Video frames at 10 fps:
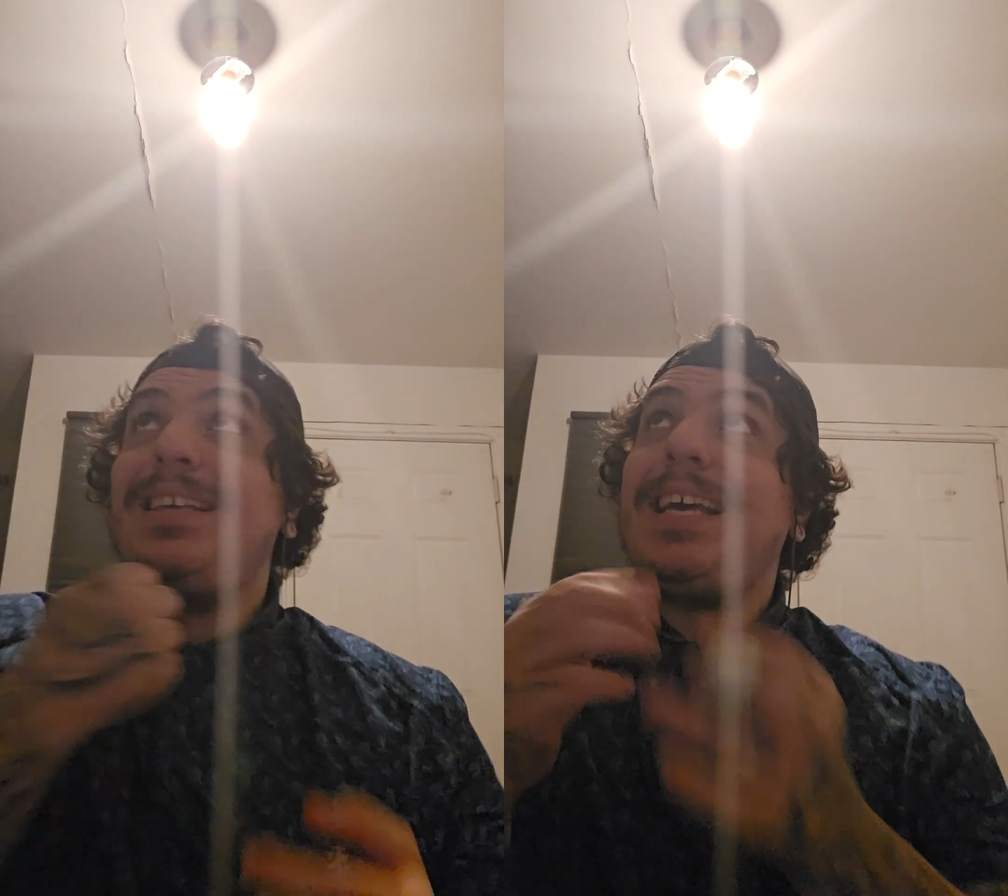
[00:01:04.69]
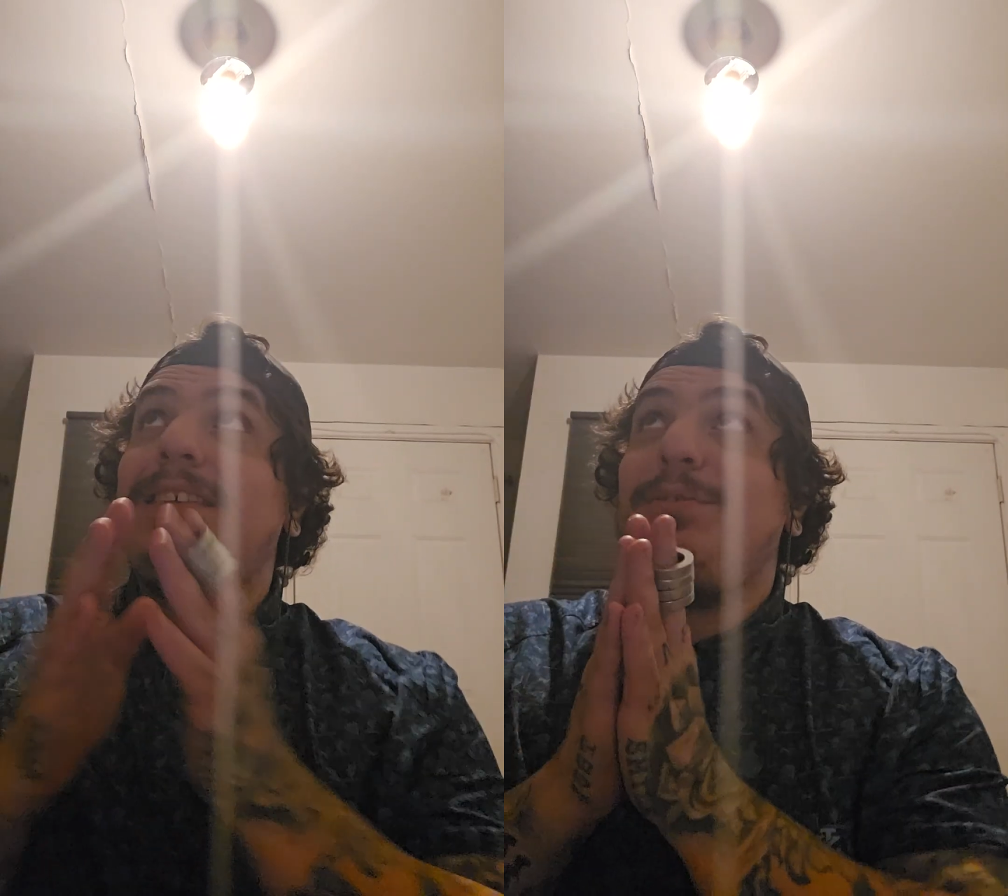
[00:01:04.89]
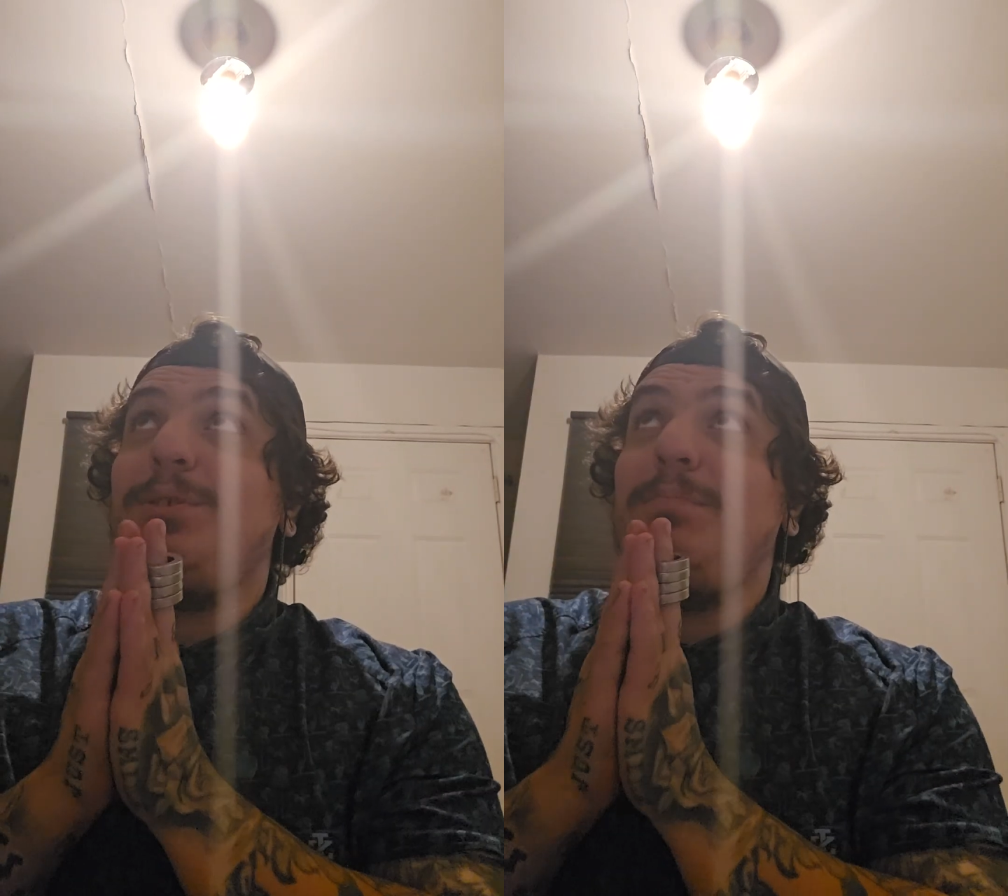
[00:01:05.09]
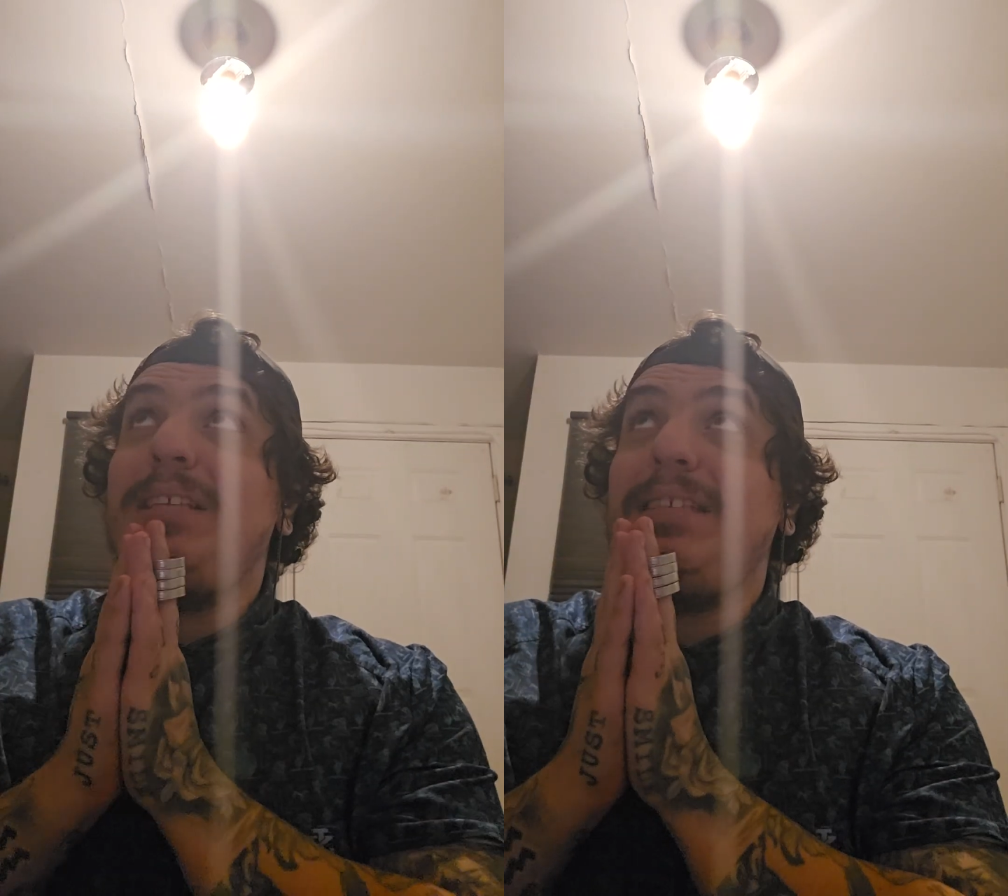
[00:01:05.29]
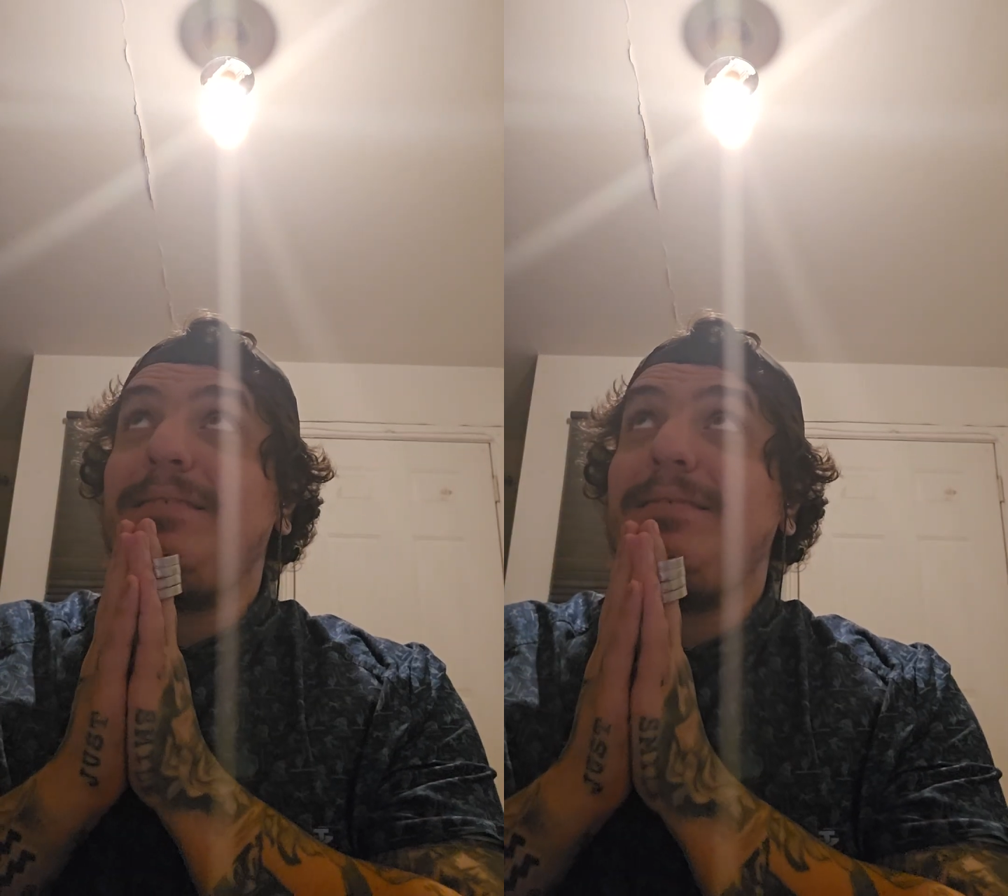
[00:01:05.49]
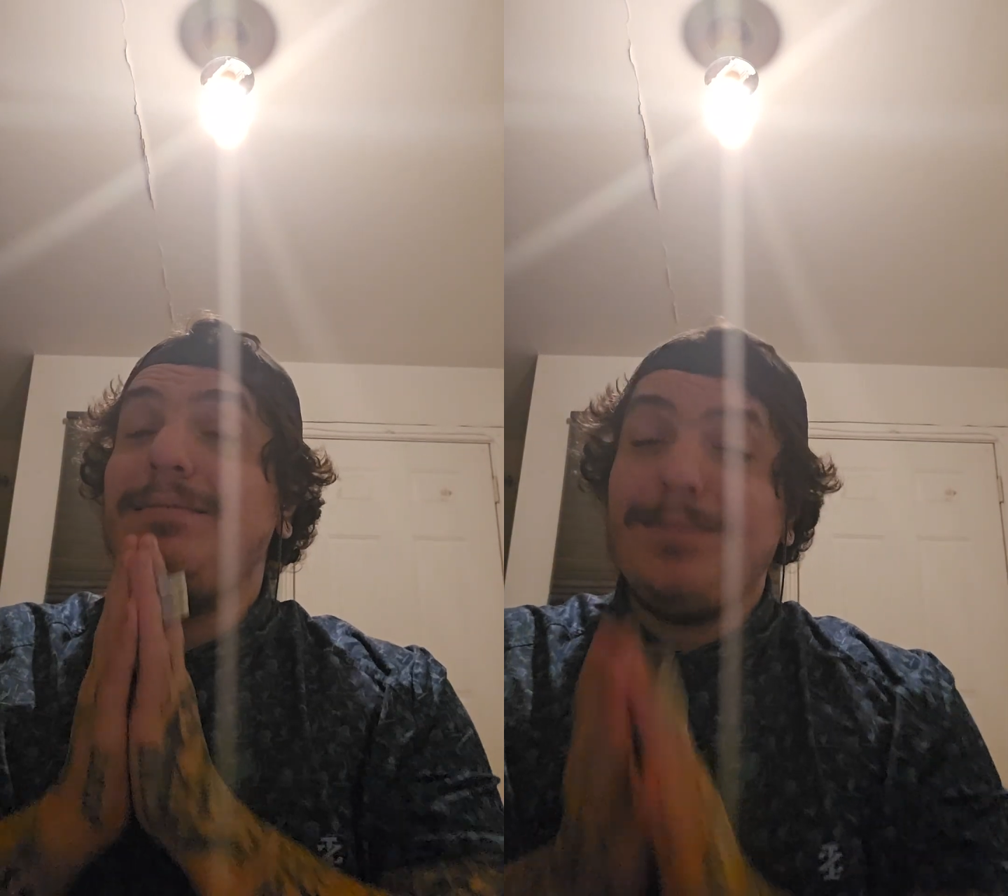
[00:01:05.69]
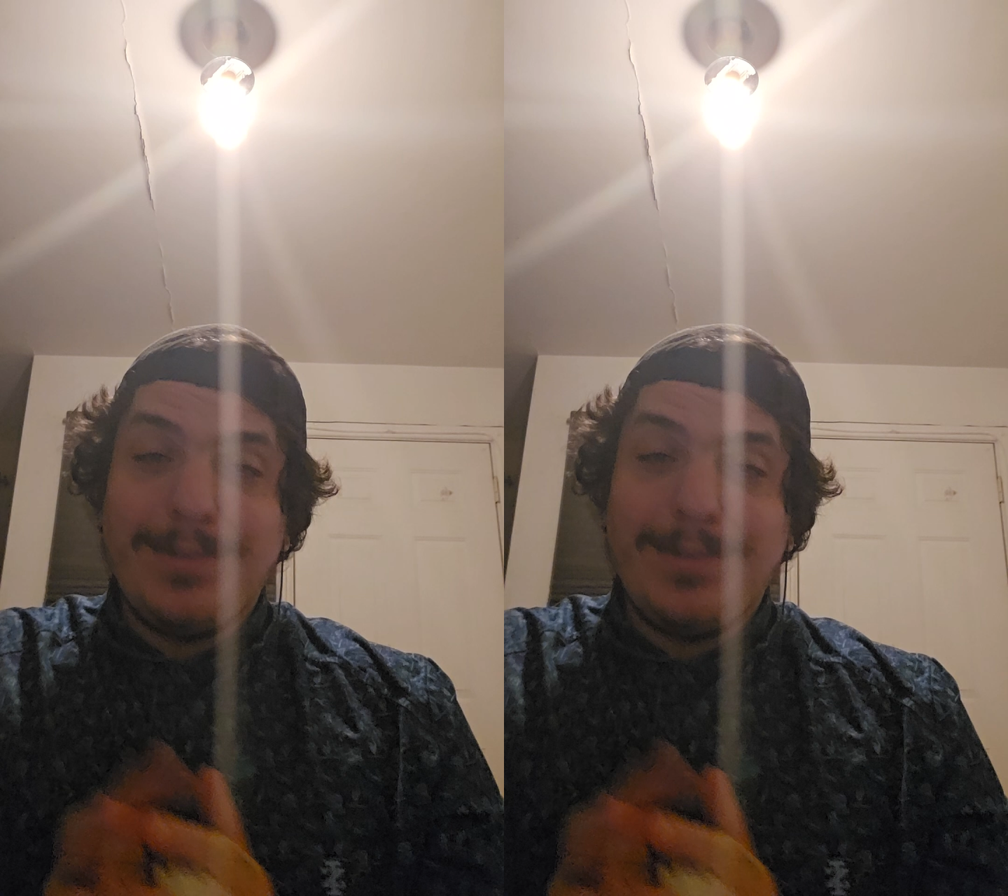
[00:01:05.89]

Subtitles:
Kick-ass dude, please.